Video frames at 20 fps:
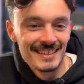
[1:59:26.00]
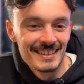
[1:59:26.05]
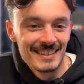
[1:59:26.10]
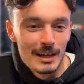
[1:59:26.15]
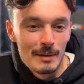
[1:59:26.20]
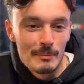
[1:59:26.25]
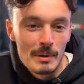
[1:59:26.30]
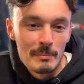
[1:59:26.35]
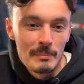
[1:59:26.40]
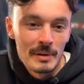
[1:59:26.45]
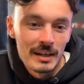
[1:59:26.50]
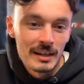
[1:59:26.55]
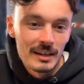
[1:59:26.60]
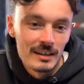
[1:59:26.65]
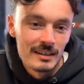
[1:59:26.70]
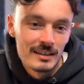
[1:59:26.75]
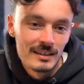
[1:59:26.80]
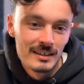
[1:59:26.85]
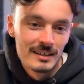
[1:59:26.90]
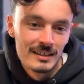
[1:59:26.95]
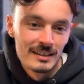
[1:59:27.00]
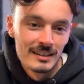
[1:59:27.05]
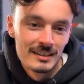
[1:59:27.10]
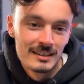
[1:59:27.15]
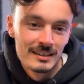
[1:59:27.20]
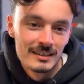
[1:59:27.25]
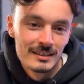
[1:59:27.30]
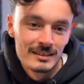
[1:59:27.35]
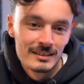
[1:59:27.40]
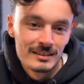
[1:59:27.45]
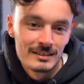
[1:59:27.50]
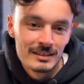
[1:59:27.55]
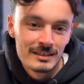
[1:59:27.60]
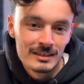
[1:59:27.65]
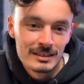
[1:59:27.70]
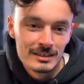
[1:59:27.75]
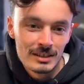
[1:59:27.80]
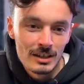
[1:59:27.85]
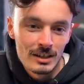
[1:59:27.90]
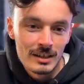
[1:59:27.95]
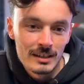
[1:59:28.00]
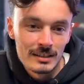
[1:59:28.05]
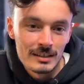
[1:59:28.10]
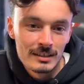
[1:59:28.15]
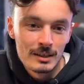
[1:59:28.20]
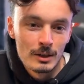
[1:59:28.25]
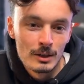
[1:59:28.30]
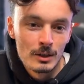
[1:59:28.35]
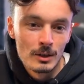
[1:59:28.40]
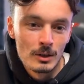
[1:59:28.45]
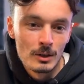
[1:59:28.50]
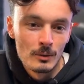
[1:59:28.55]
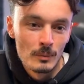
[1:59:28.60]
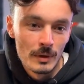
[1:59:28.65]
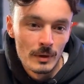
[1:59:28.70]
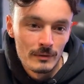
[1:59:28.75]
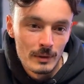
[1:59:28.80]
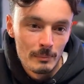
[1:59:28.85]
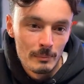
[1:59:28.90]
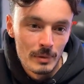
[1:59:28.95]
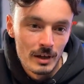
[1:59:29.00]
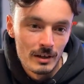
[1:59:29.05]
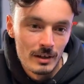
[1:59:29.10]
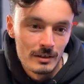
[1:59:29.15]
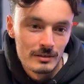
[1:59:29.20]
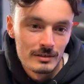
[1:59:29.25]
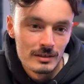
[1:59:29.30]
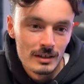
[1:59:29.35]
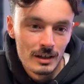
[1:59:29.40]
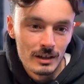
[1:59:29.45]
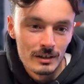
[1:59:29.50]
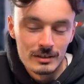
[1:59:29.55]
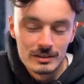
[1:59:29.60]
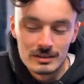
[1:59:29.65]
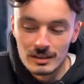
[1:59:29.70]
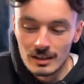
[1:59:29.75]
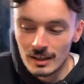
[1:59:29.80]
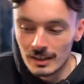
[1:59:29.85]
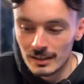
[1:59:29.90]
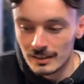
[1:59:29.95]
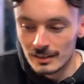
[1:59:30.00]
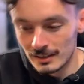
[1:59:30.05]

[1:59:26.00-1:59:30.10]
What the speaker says: A bit bigger to the side with the birds other side.